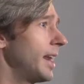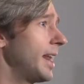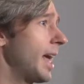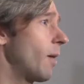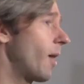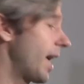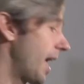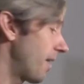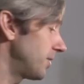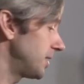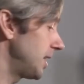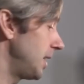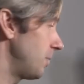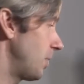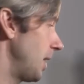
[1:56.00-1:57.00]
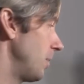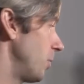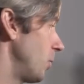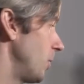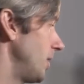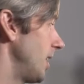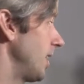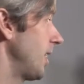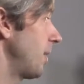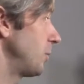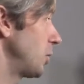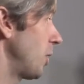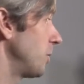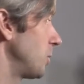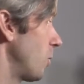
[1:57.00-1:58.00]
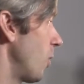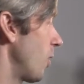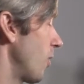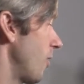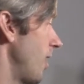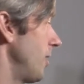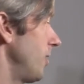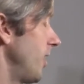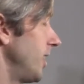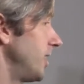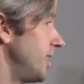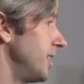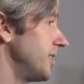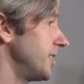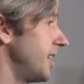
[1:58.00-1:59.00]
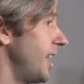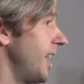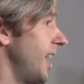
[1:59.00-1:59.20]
Now, I have seen people with their laptops walk around like this,